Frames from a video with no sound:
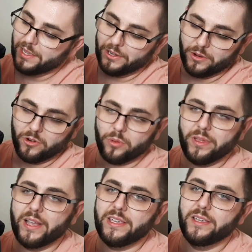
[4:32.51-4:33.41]
Normally
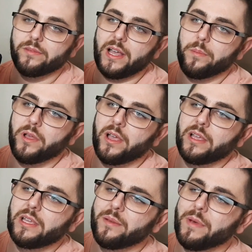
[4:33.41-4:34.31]
I keep like
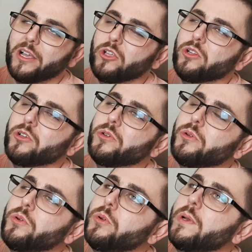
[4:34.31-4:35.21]
my
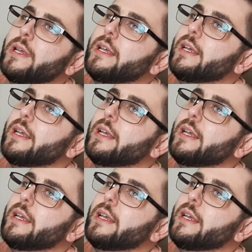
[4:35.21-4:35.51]
glue,